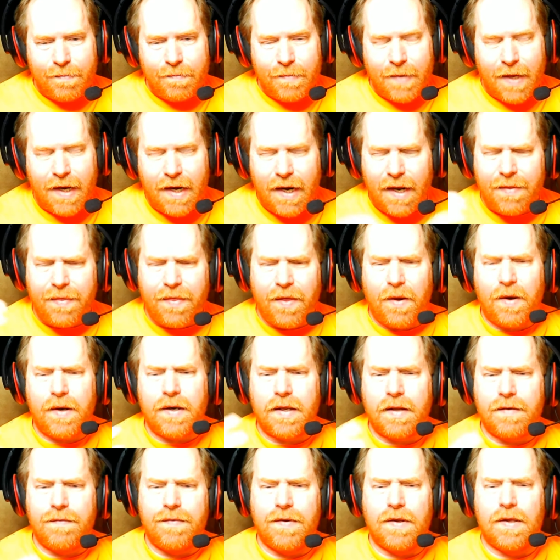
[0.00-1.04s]
And I thought I'd
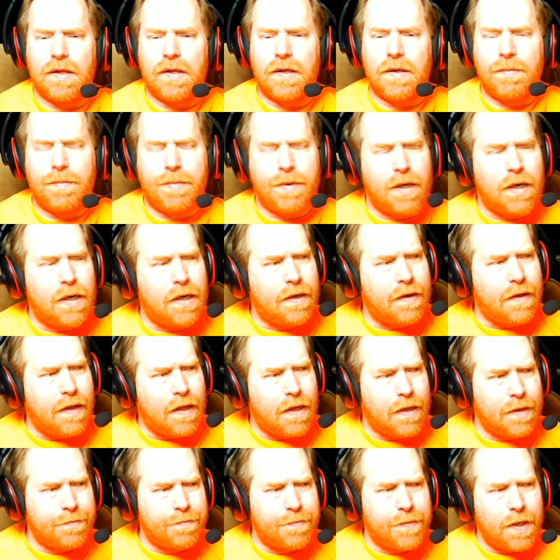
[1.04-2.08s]
give you a little bit of an
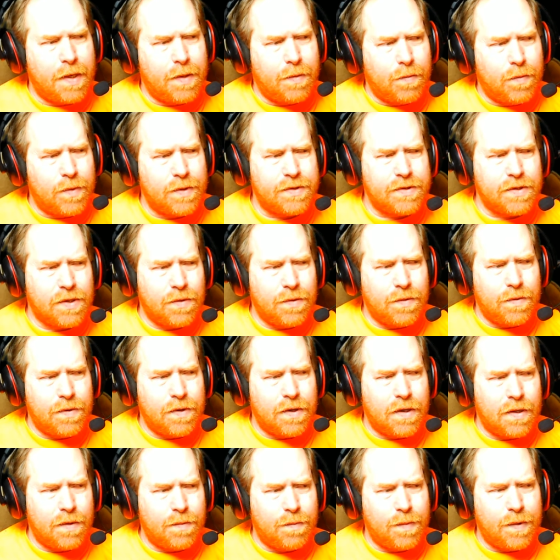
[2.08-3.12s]
update, what's going
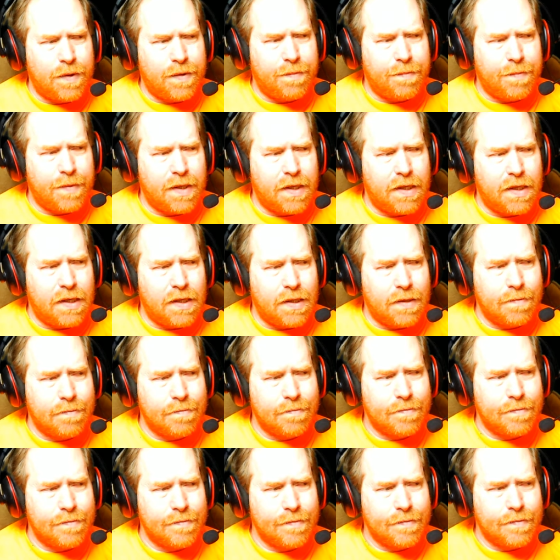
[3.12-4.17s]
on with me,
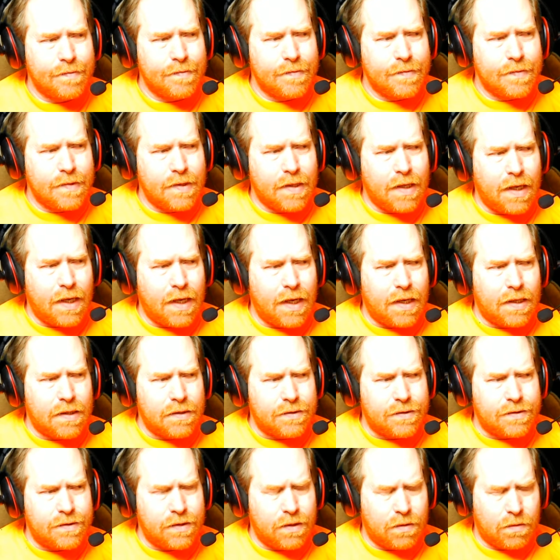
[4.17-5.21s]
and
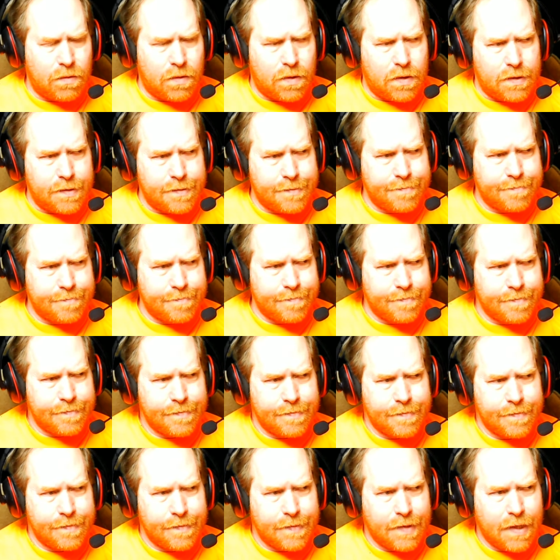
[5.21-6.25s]
so on.
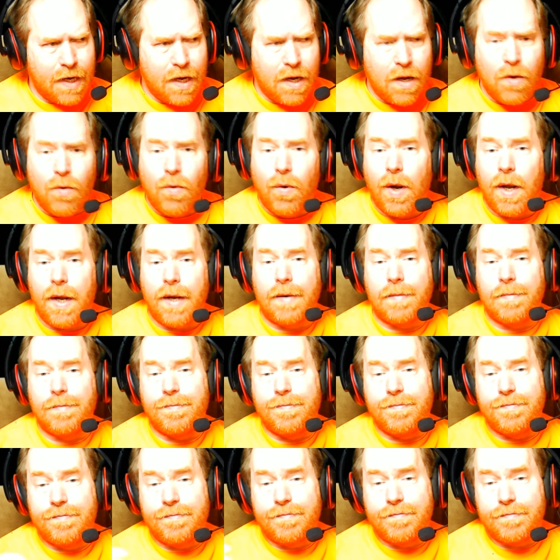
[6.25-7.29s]
Well,
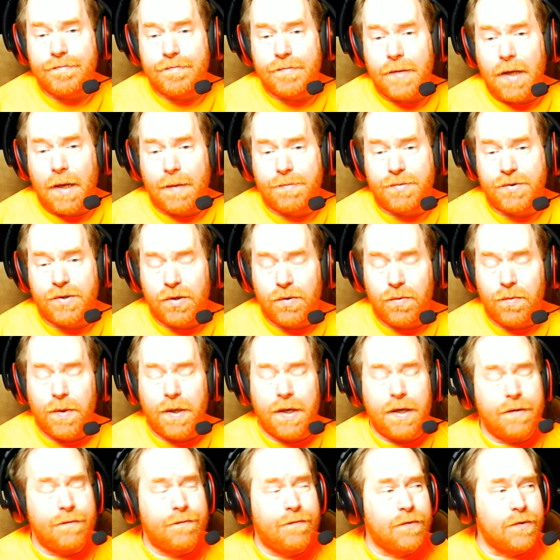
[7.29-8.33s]
I'm still
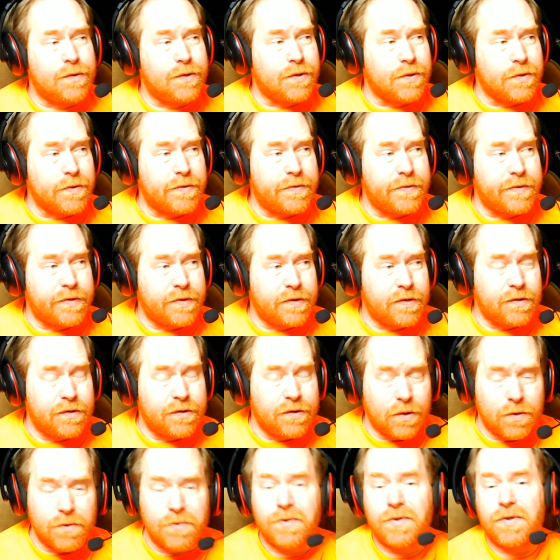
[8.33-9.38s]
waiting for
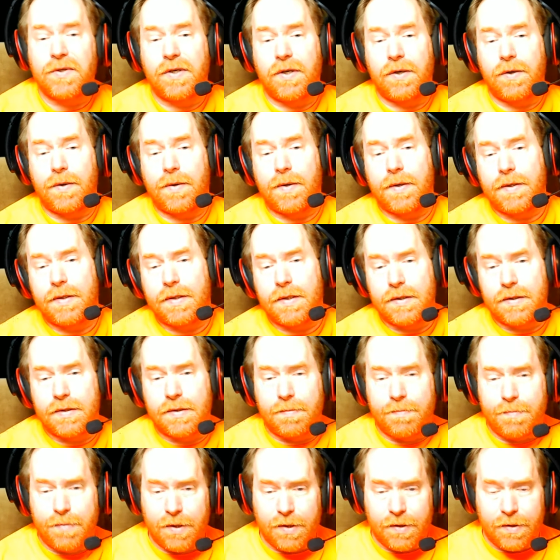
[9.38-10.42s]
Social Security
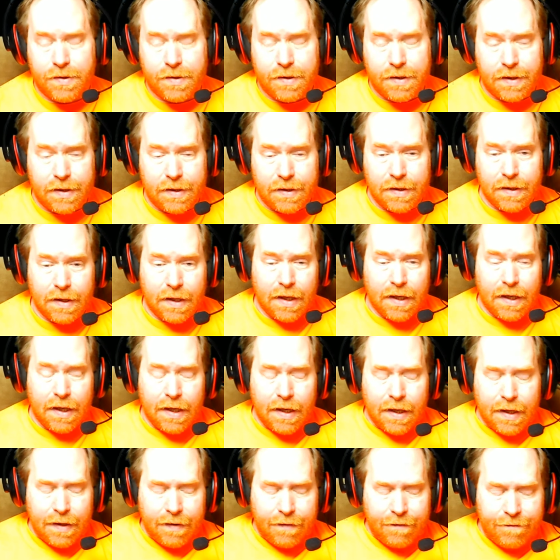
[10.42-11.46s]
disability
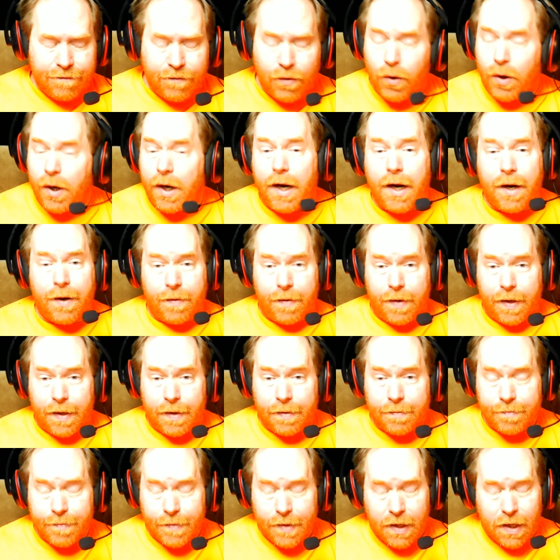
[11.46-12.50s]
for a hearing.
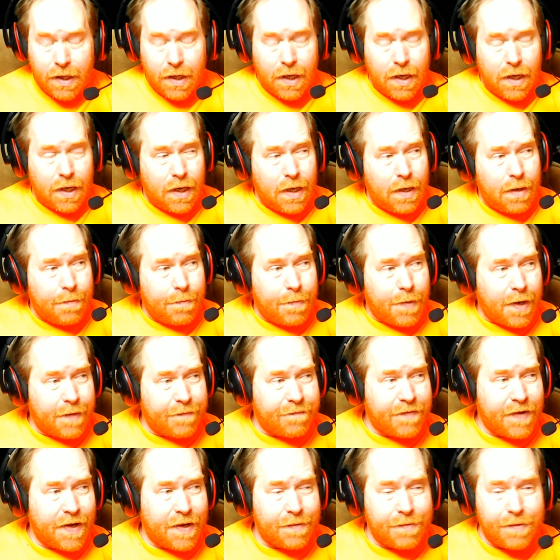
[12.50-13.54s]
I
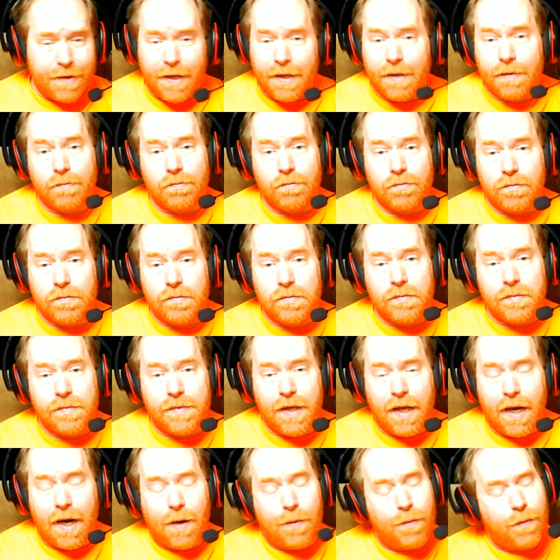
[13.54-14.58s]
found out
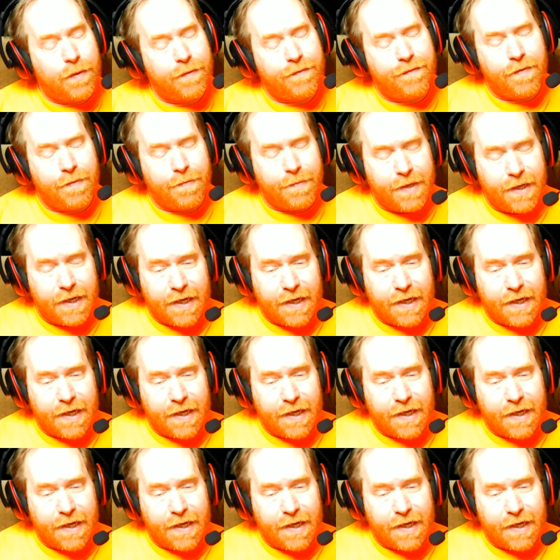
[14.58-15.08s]
that I went from an